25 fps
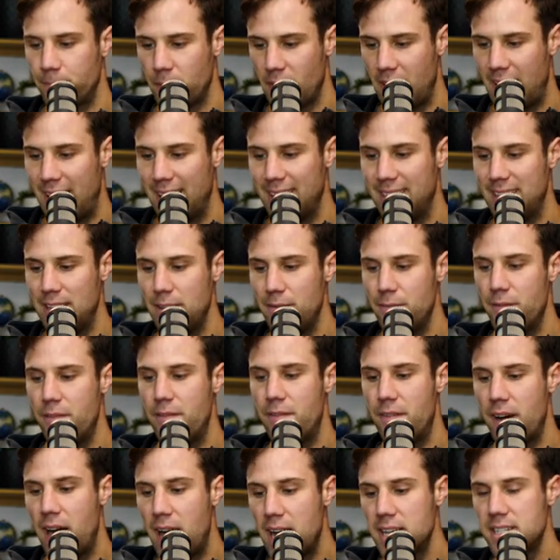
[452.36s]
are the
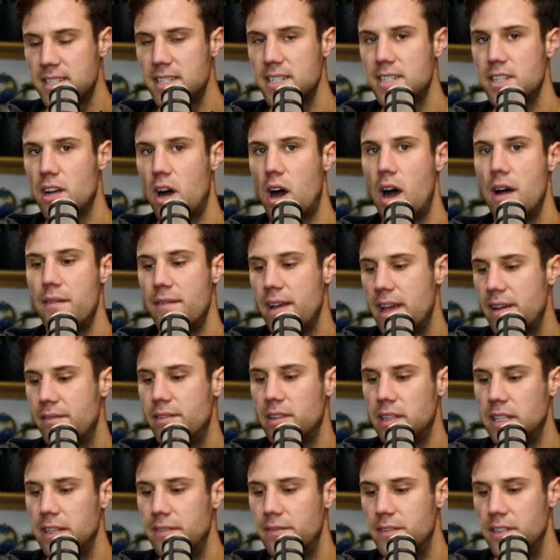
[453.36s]
fastest I've ever
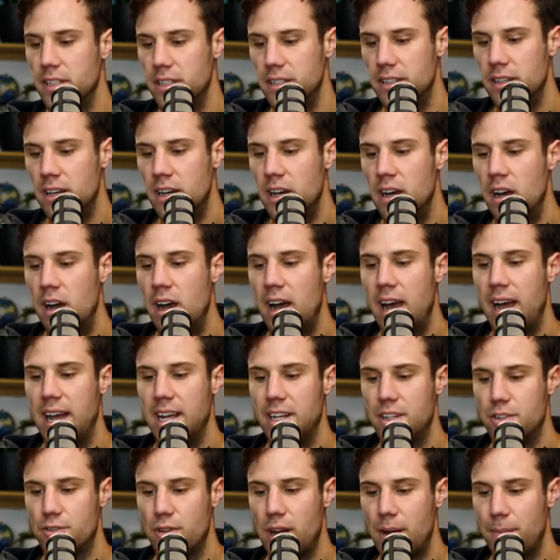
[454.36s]
lifted
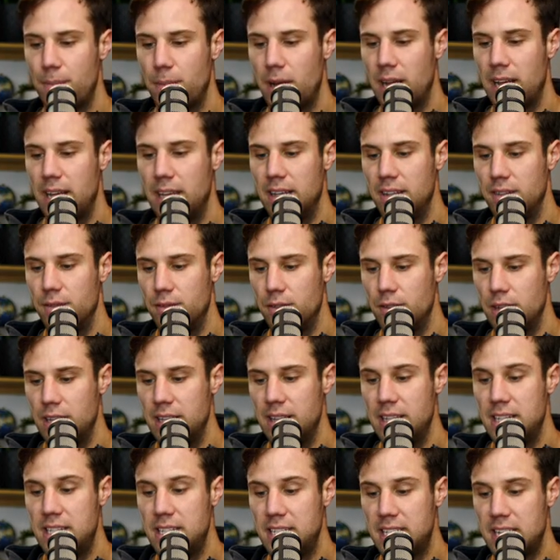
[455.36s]
a trap bar
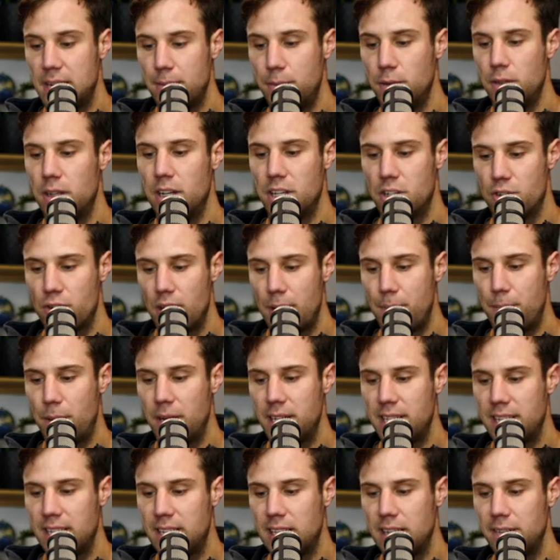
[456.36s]

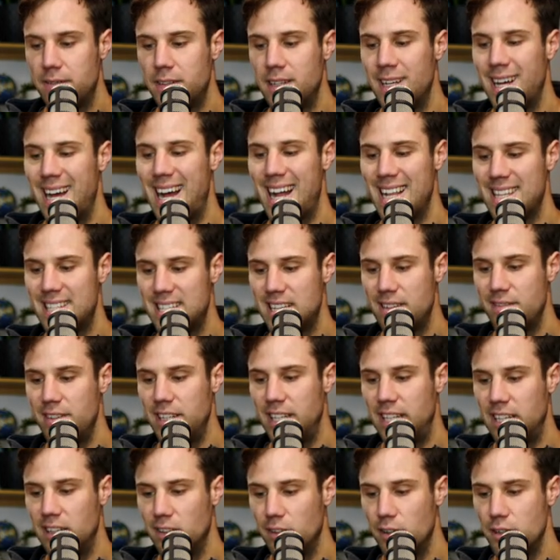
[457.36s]
deadlift at 70
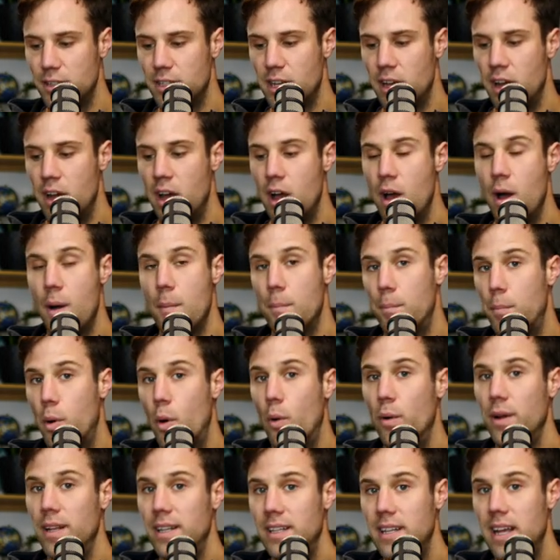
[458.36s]
kilos,
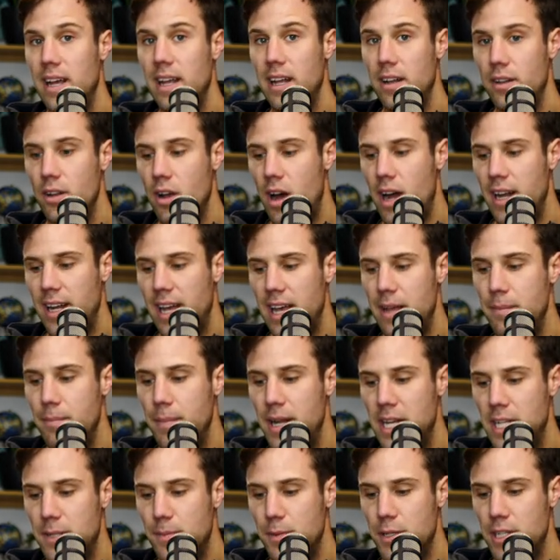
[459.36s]
0.98
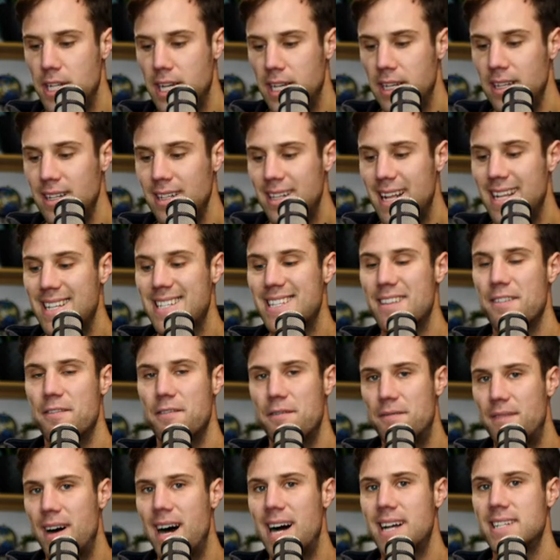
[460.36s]
meters per second. That's the
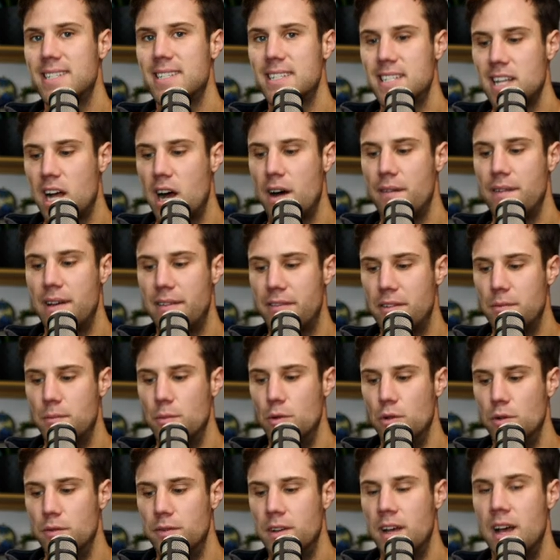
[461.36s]
fastest I've ever
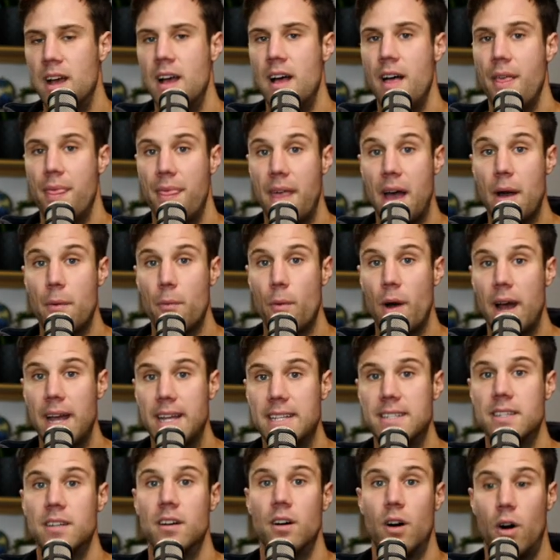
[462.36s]
moved that
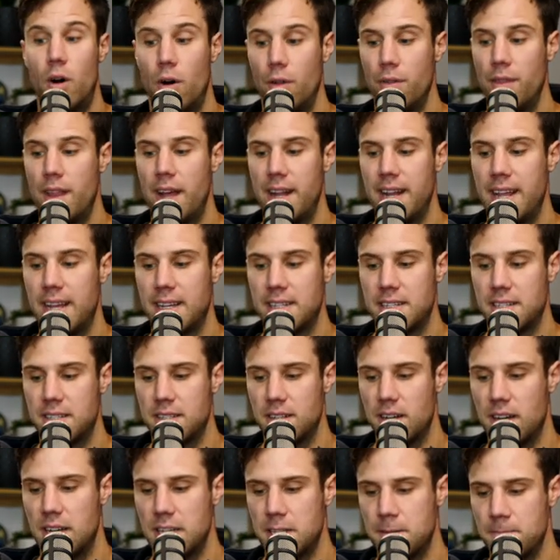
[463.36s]
weight on that
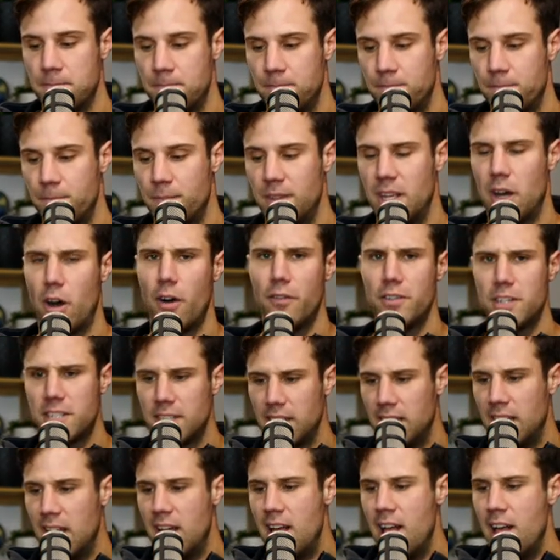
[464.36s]
exercise. Now,
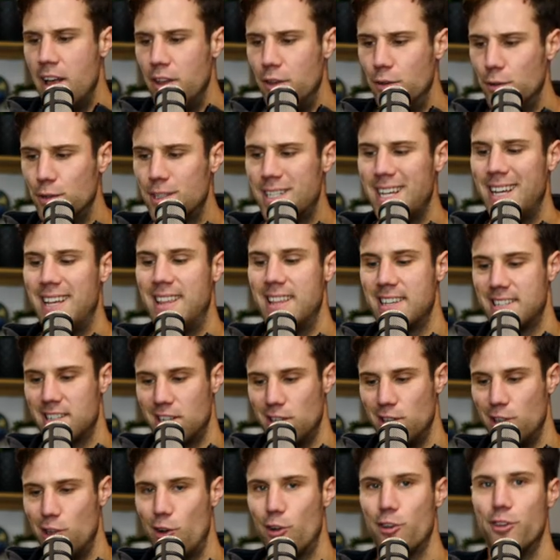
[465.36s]
obviously, you'll see there's a
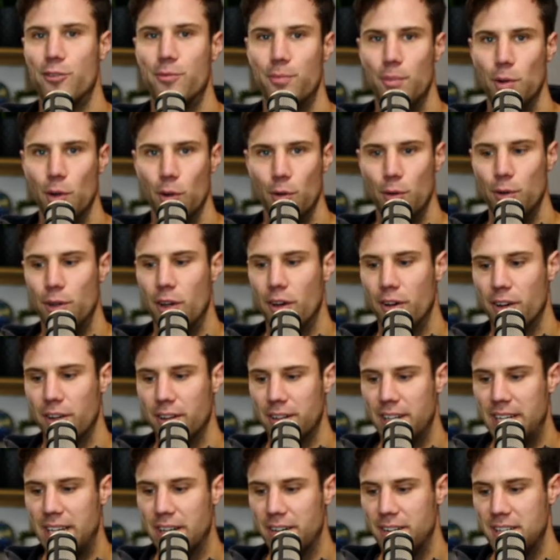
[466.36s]
lot of blue going
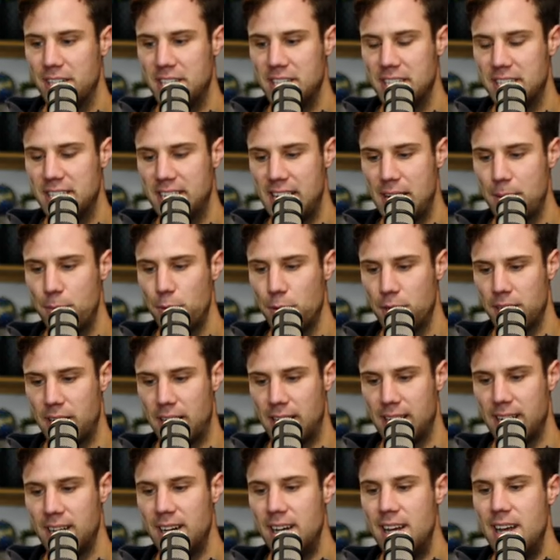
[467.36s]
on here in this example
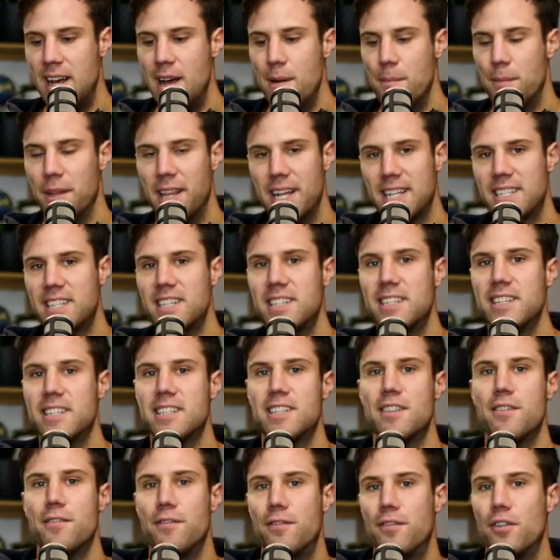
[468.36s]
data, but that's because it's
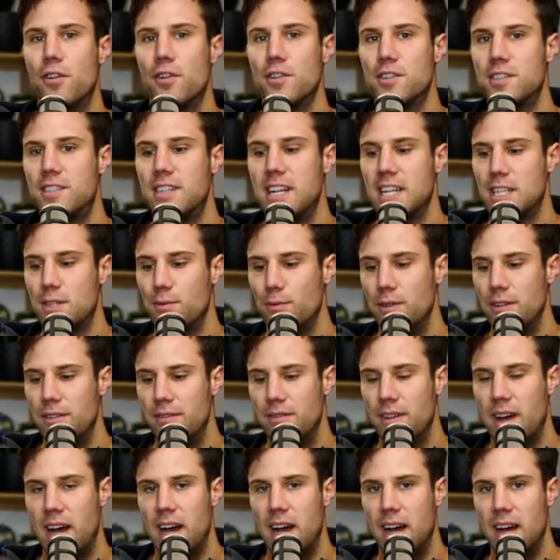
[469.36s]
the first sets
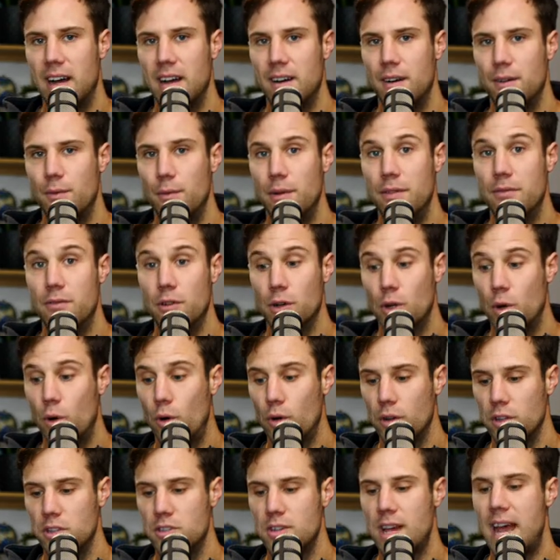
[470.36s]
we've
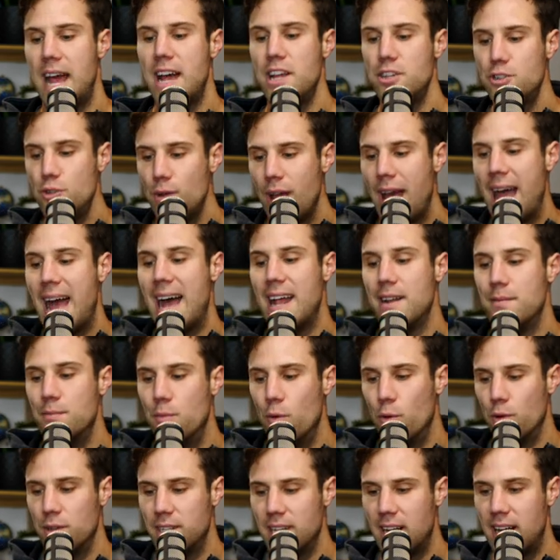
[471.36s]
recorded. So as you add
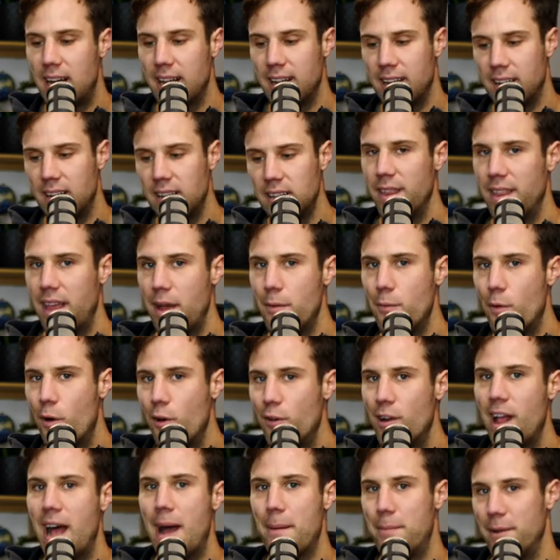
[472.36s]
more data, they
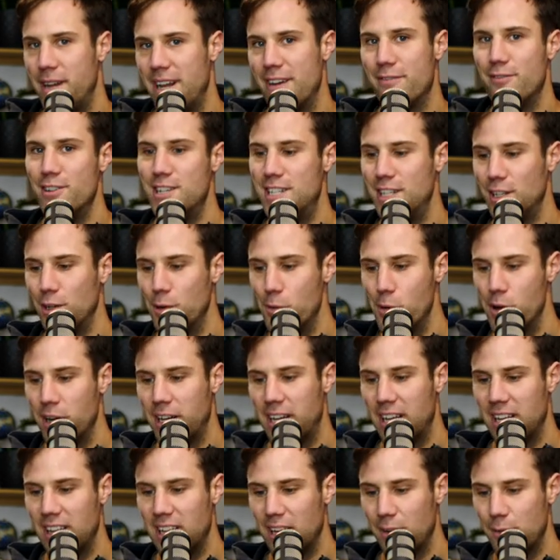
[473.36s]
won't happen every single
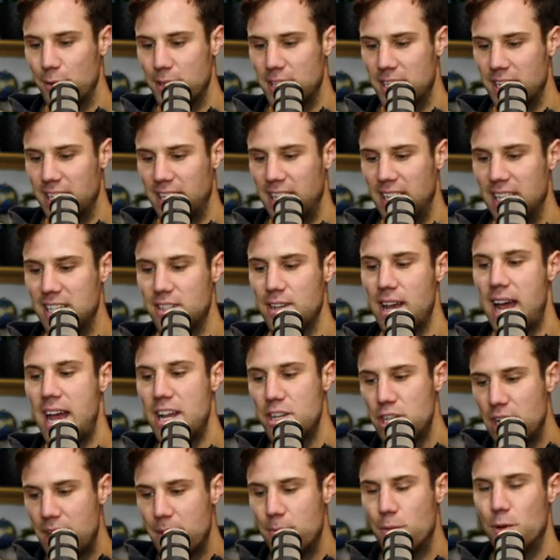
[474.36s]
workout like we're seeing here. So
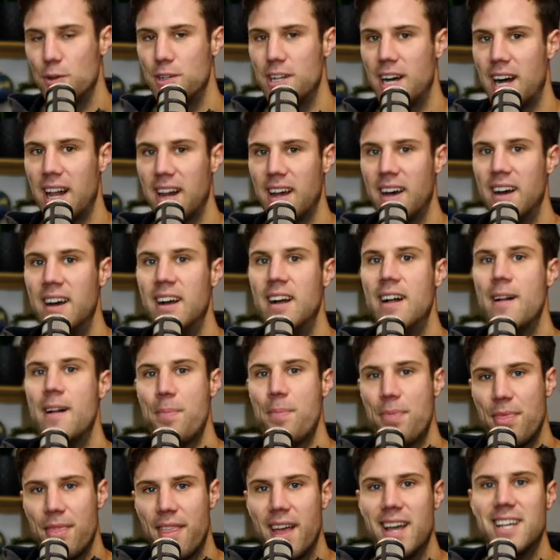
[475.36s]
as you add more data,
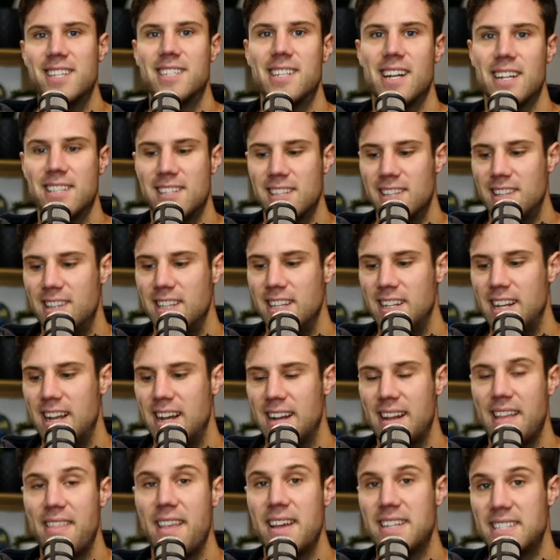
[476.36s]
they start to thin
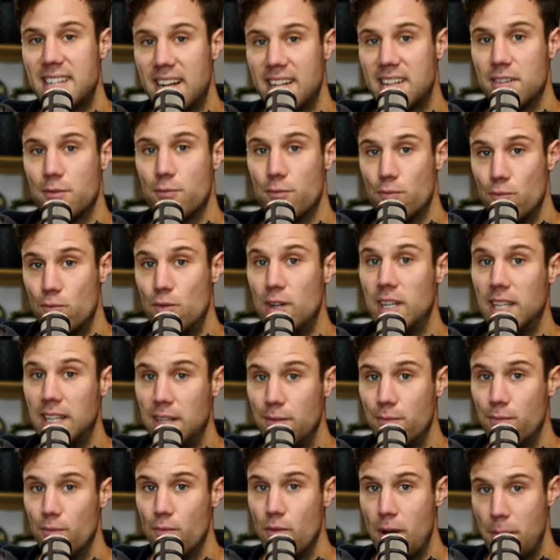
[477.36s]
out and they start to
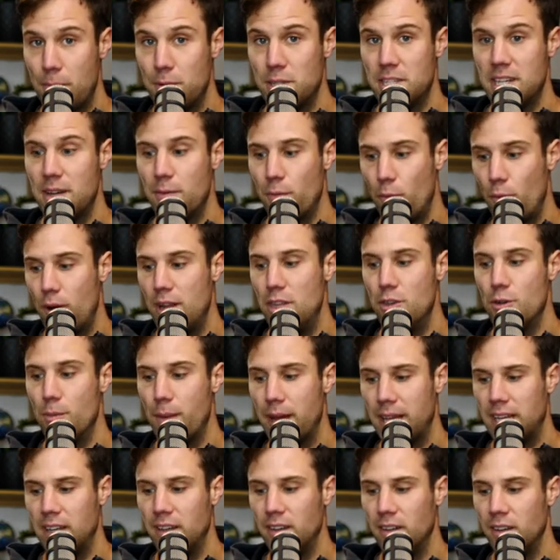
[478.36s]
really represent when you're
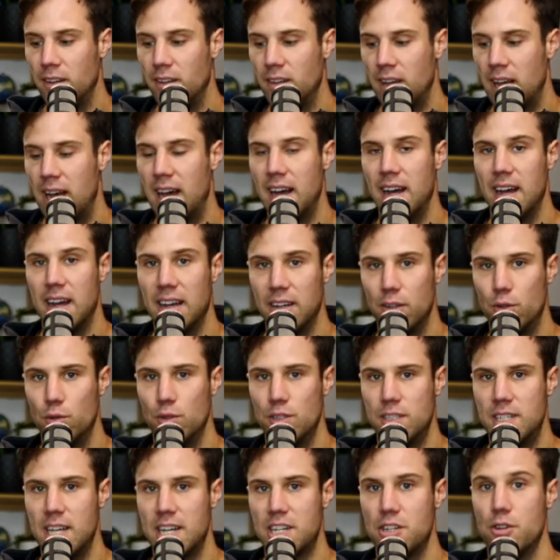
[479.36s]
making a
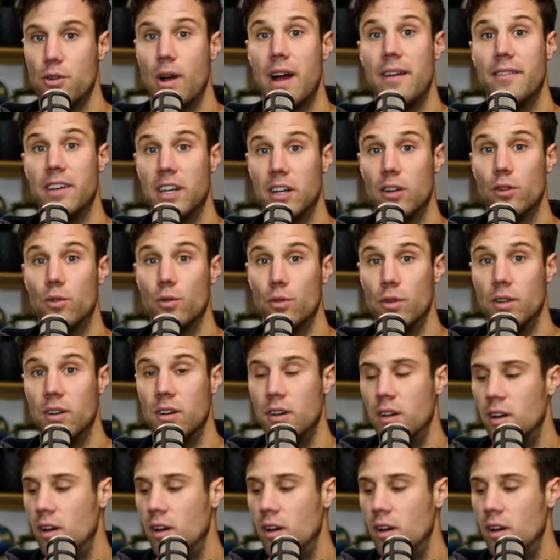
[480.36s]
good session or having a good